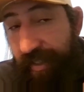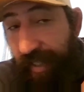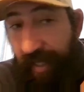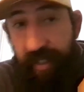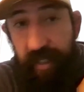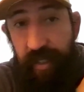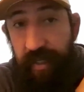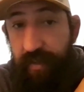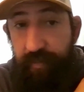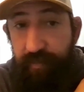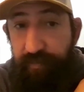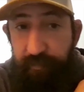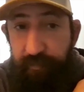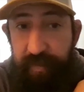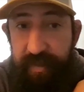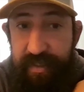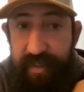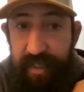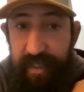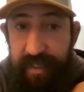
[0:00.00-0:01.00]
Yeah. Is that going to,
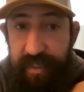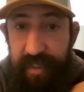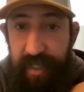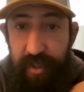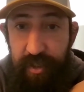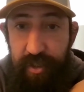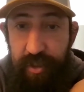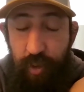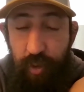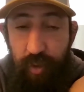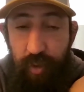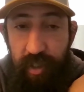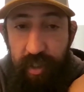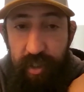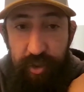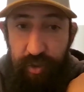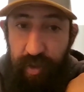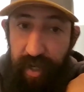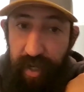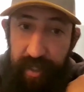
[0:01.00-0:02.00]
is, is the other school going
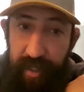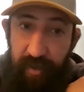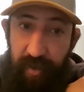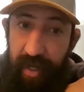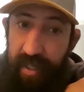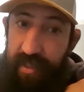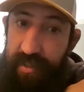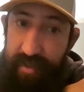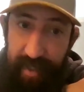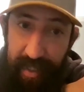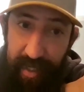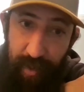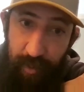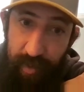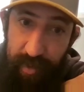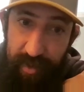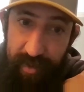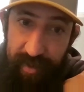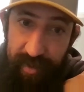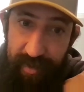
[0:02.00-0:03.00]
to drag your ass down
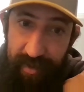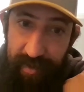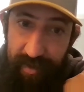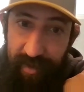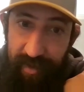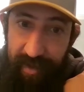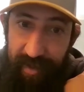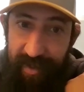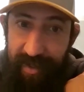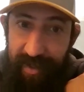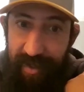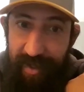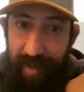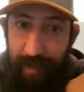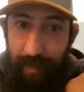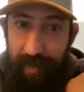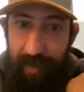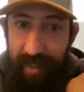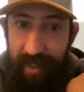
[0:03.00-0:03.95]
with it? Like, right.